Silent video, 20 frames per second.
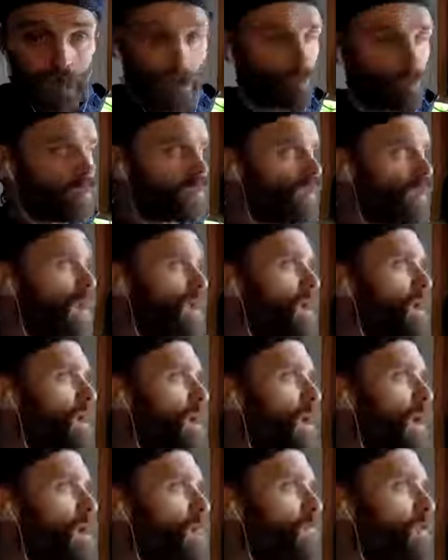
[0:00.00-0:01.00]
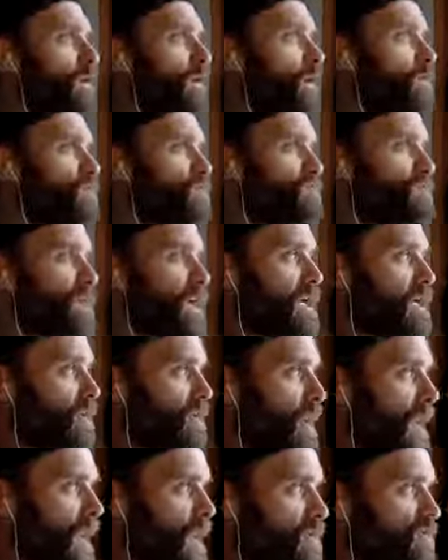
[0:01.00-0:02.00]
But they have stained
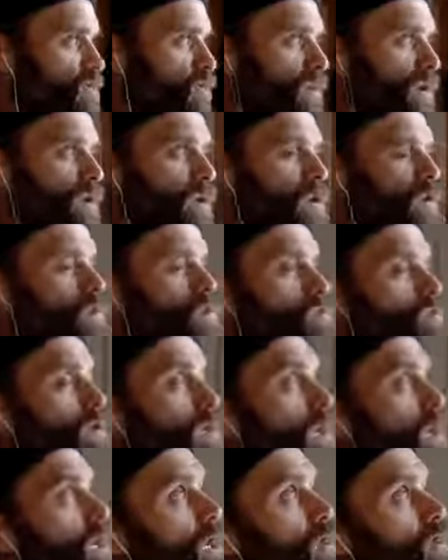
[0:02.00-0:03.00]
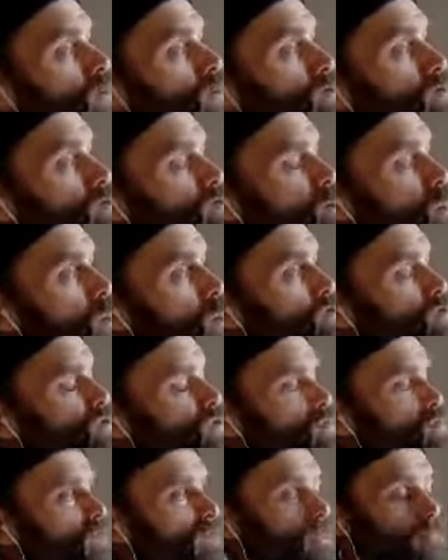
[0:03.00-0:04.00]
glass windows with supposed
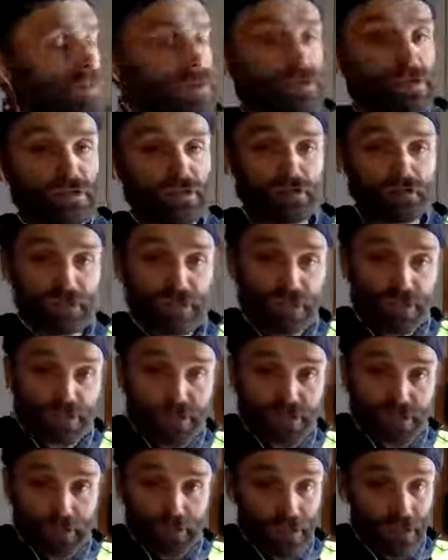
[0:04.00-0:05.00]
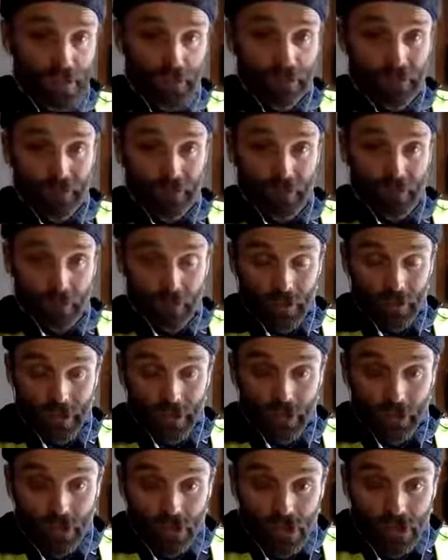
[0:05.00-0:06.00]
to be images of Jesus when they don't even know what he
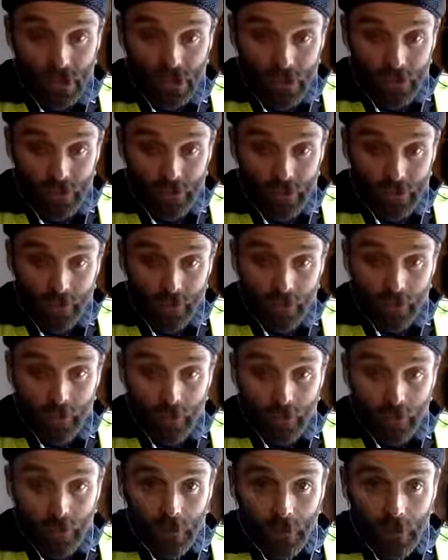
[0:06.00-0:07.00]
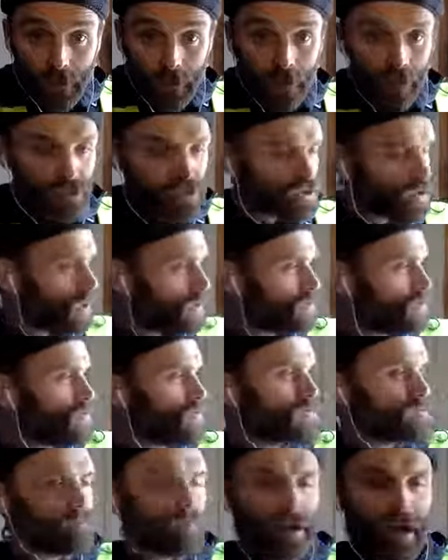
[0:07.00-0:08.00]
looked like.
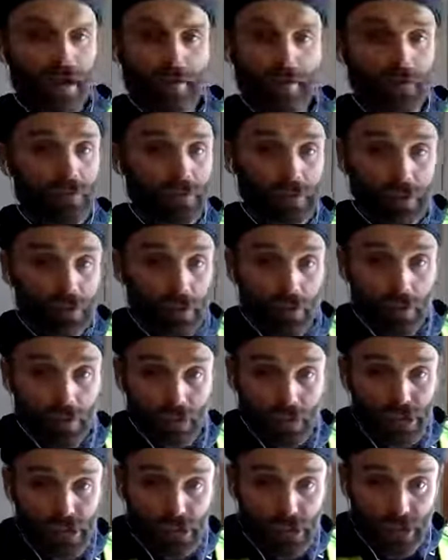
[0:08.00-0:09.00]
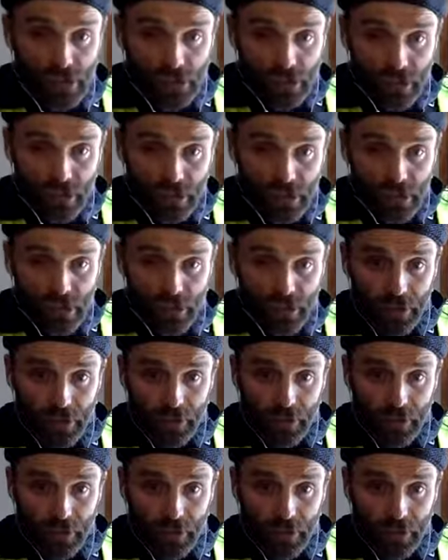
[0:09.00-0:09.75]
Statues of Mary when they don't know what she looked like.